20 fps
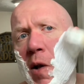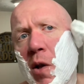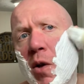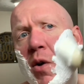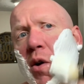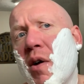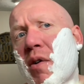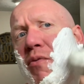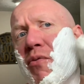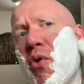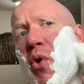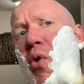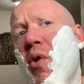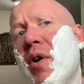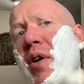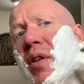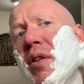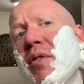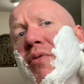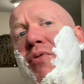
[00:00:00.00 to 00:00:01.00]
Looking
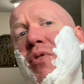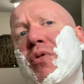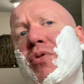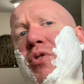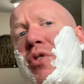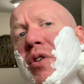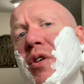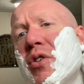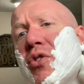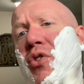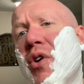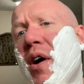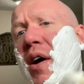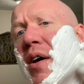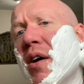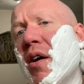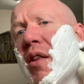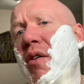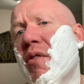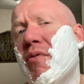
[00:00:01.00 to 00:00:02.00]
forward in the future to
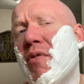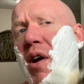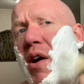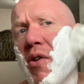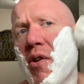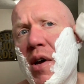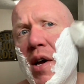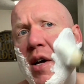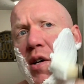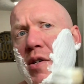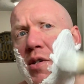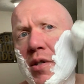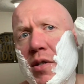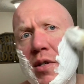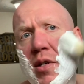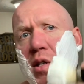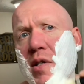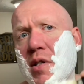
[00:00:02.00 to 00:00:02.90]
trying other variations